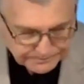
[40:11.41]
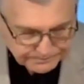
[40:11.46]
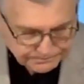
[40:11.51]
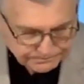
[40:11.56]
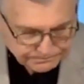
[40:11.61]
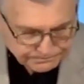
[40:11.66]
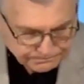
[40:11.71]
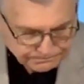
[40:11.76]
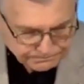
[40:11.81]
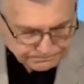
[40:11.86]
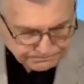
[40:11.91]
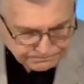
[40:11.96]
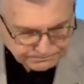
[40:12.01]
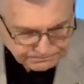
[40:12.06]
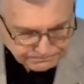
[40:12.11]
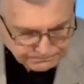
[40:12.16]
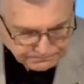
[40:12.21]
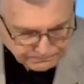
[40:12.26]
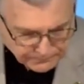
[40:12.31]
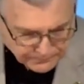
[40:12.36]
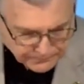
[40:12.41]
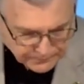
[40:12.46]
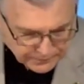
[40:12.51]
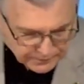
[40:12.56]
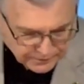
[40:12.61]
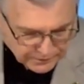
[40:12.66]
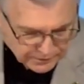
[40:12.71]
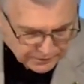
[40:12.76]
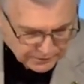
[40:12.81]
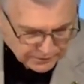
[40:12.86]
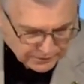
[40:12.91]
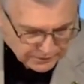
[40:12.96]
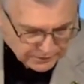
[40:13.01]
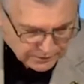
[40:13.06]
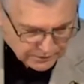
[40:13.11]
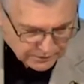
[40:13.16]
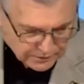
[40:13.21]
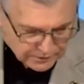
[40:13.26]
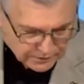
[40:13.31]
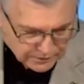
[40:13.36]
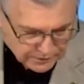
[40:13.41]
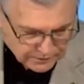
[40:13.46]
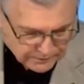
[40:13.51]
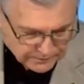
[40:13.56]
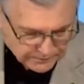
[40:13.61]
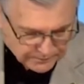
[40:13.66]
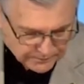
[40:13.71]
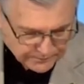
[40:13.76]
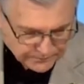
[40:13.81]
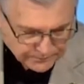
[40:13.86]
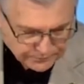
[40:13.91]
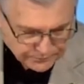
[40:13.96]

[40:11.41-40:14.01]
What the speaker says: [no speech]